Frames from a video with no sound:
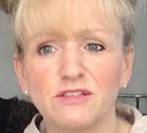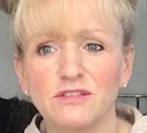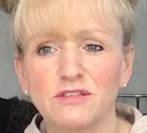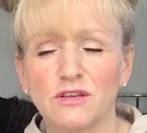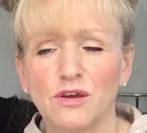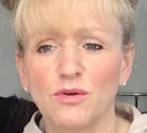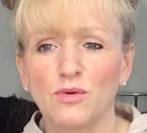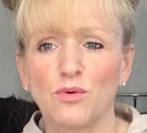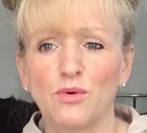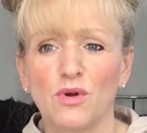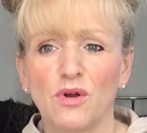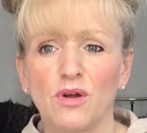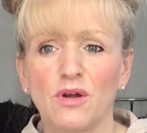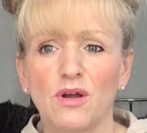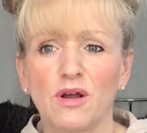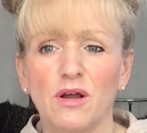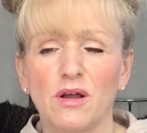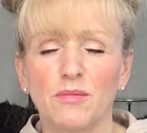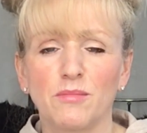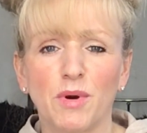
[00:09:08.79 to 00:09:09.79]
So
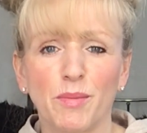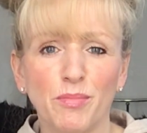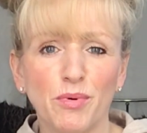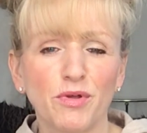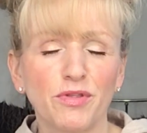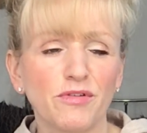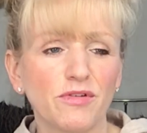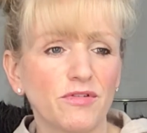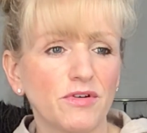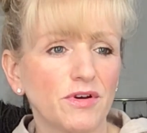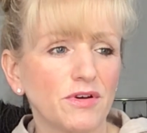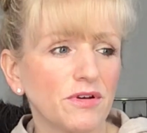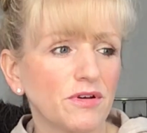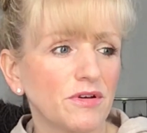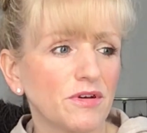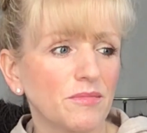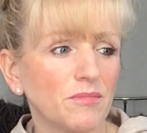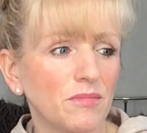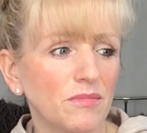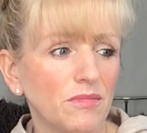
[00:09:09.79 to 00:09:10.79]
my brother
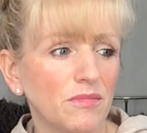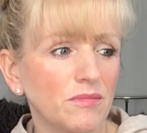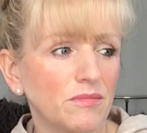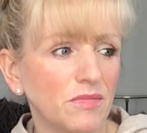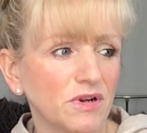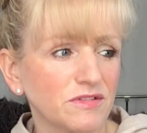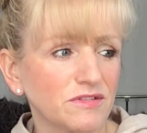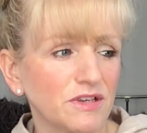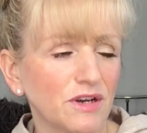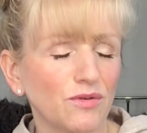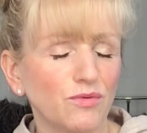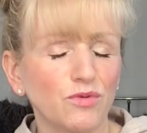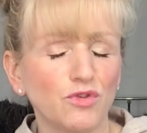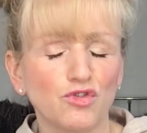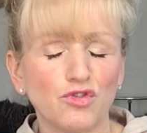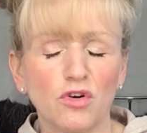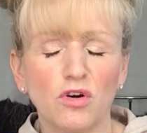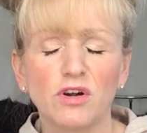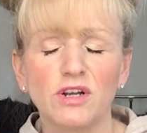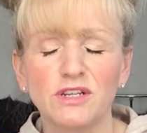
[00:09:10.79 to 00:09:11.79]
and myself were
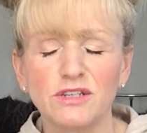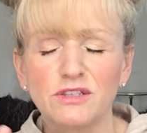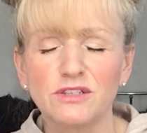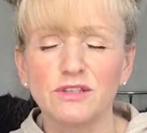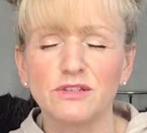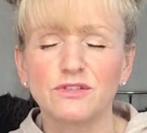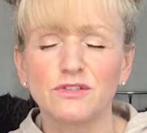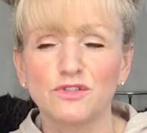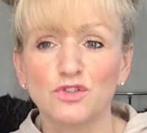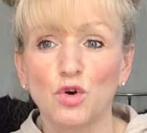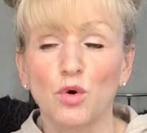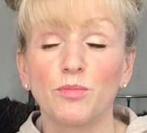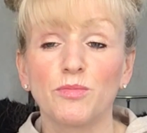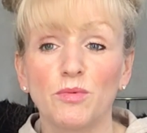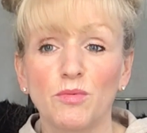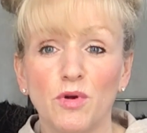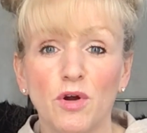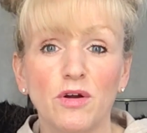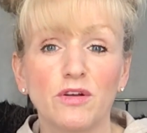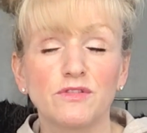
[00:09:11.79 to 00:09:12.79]
trying to stop
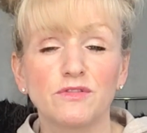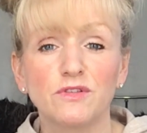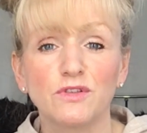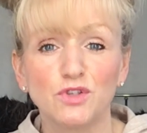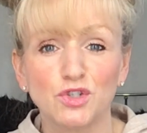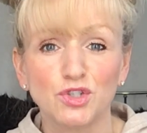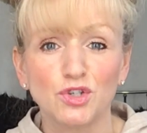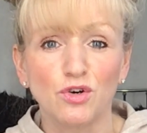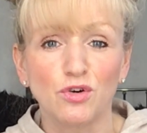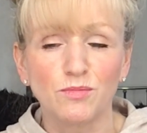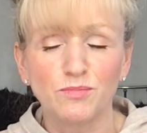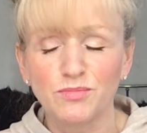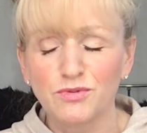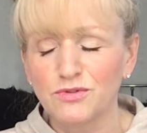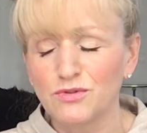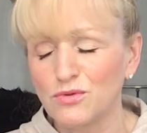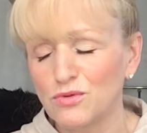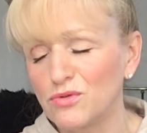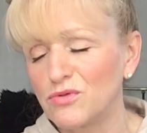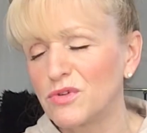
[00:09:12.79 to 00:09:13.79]
them going to the
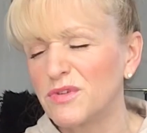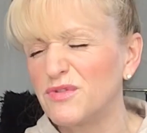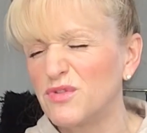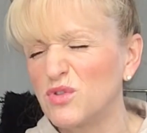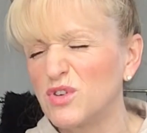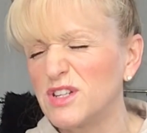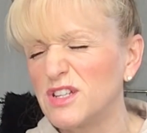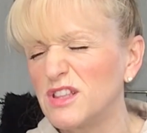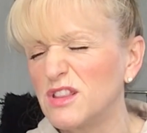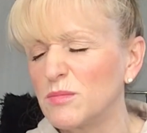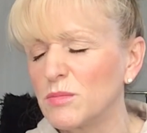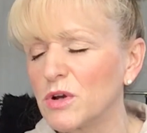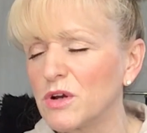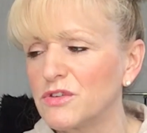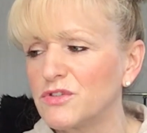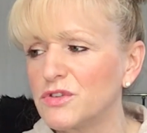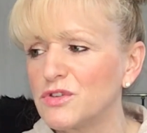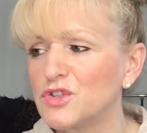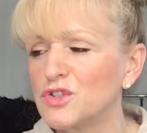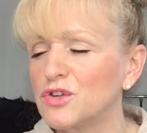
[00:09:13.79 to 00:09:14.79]
shops or avoiding them going
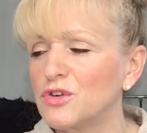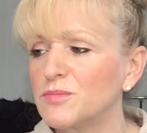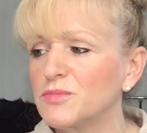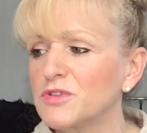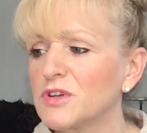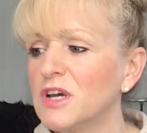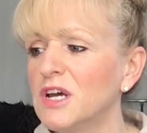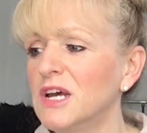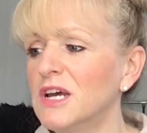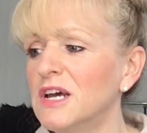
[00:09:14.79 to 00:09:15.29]
to the shops.